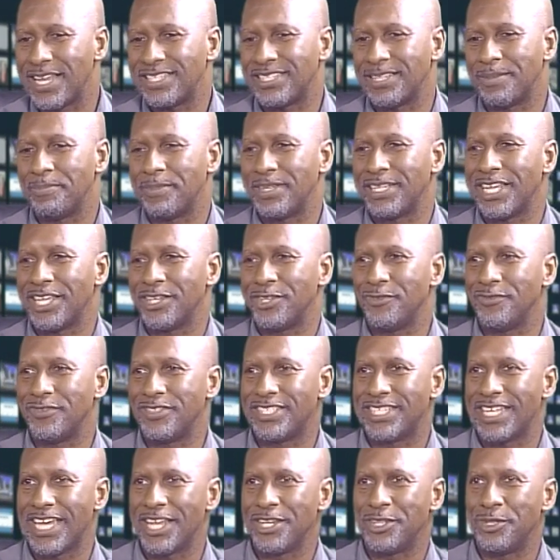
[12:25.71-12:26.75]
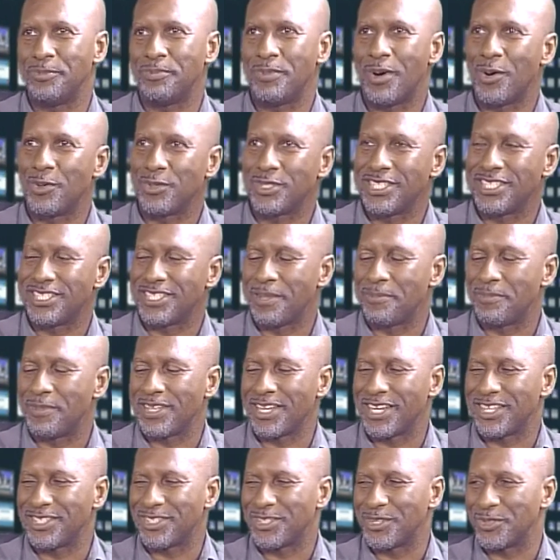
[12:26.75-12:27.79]
something that you said, you posted
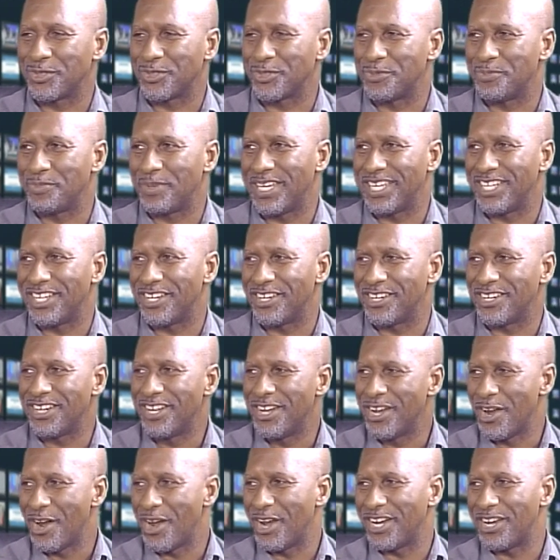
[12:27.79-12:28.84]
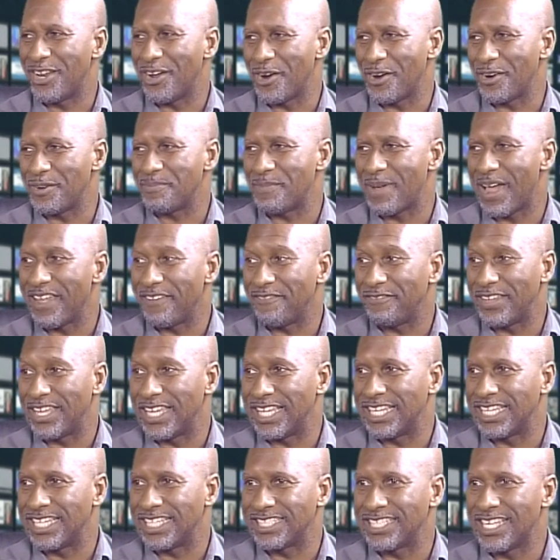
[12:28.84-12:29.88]
something on social media, it hurt my
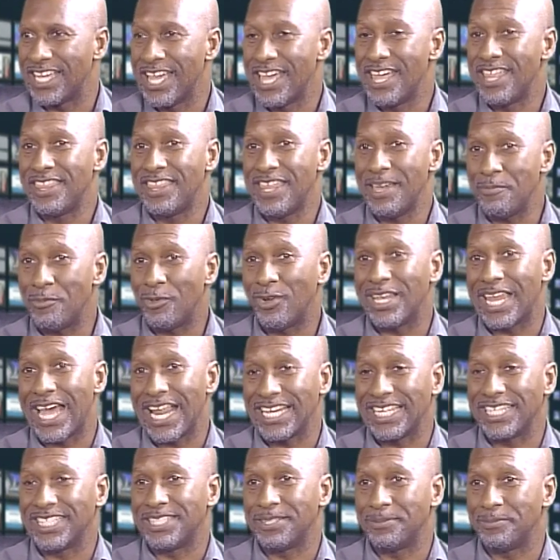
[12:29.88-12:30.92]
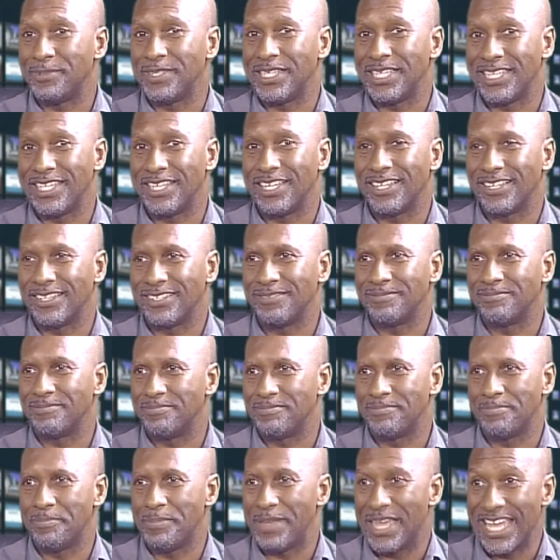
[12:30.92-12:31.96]
feelings. They're more likely to be
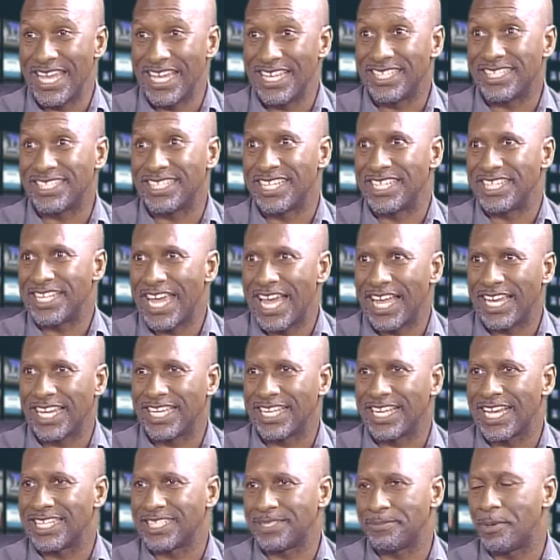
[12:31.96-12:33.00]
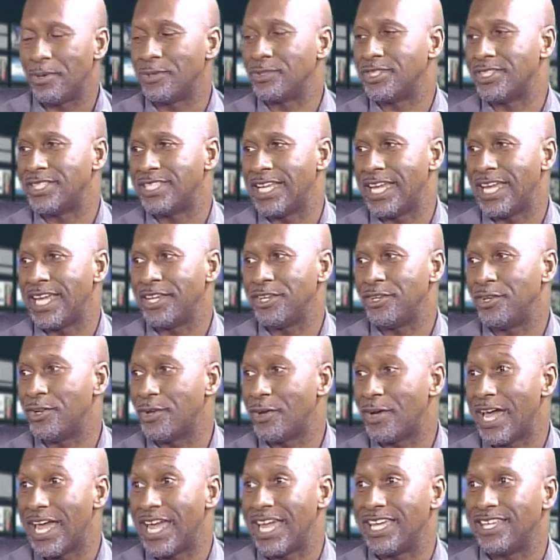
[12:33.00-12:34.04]
pissed and yelling as opposed to saying, you
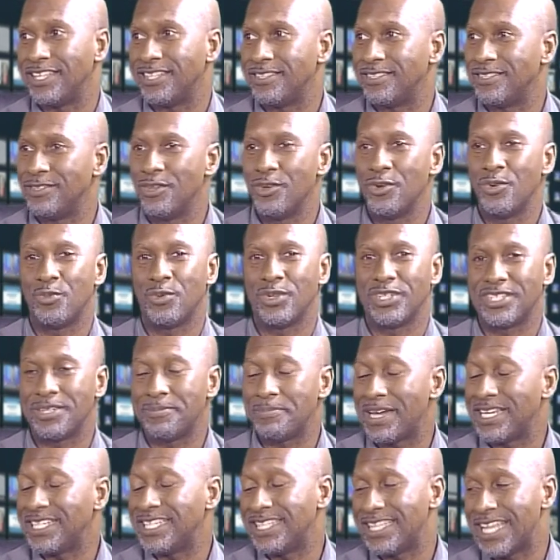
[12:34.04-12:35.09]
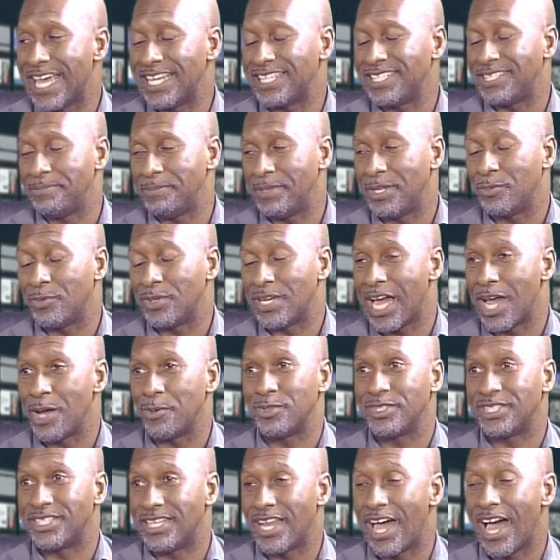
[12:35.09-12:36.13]
know, hey, when somebody did that to me when I
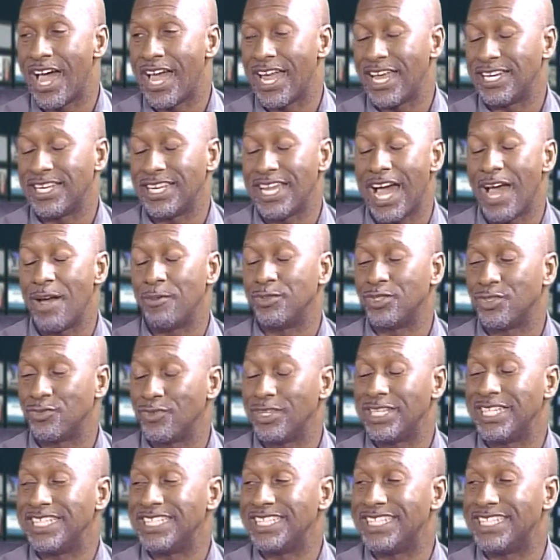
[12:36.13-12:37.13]
was nine, I was really